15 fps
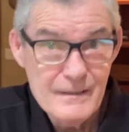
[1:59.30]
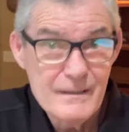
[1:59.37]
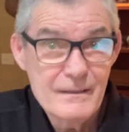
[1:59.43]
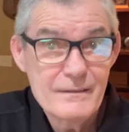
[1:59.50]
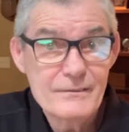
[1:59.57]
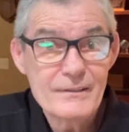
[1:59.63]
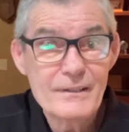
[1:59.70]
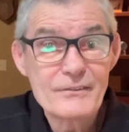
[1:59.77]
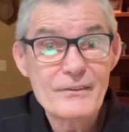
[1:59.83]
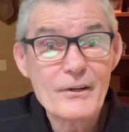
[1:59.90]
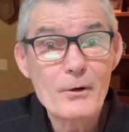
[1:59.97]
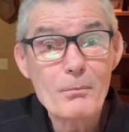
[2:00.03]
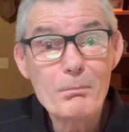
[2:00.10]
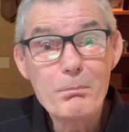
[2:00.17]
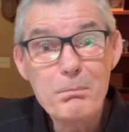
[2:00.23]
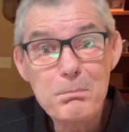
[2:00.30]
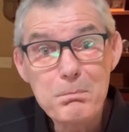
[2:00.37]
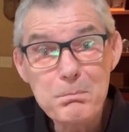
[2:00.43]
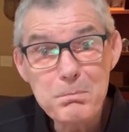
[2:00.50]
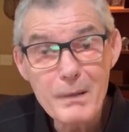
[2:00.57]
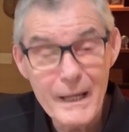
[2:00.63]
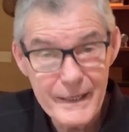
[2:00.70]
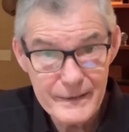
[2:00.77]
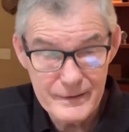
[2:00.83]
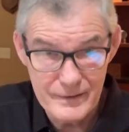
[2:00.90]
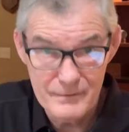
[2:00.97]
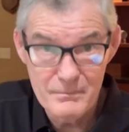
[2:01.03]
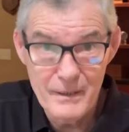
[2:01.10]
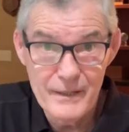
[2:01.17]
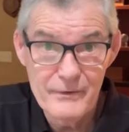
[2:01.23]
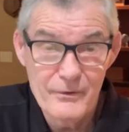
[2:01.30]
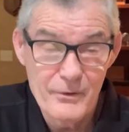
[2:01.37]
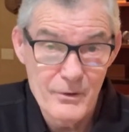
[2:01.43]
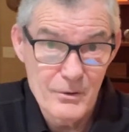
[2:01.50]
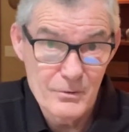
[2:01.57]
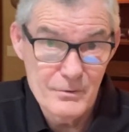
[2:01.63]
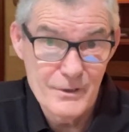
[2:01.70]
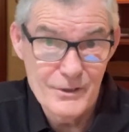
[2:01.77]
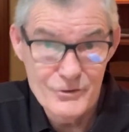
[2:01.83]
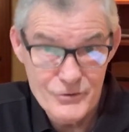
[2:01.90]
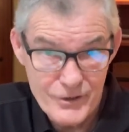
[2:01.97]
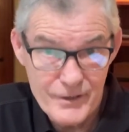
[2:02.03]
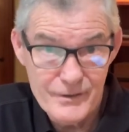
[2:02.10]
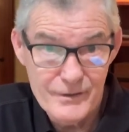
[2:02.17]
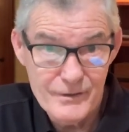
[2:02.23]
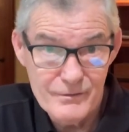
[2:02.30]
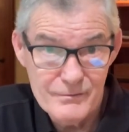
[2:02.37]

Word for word: He says they're blinded by their own agenda,